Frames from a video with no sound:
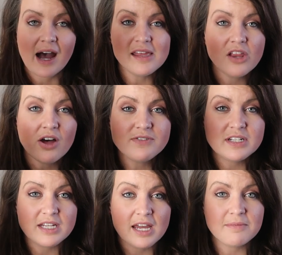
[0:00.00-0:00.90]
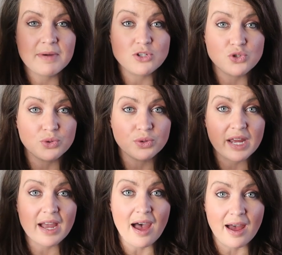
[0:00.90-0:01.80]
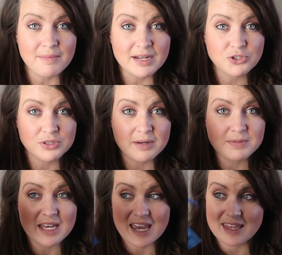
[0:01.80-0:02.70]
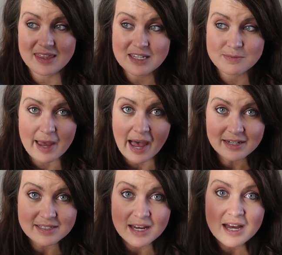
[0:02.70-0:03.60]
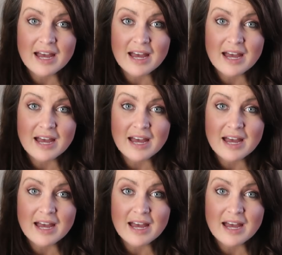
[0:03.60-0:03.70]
I love to take my jewelry on my trips in these bags.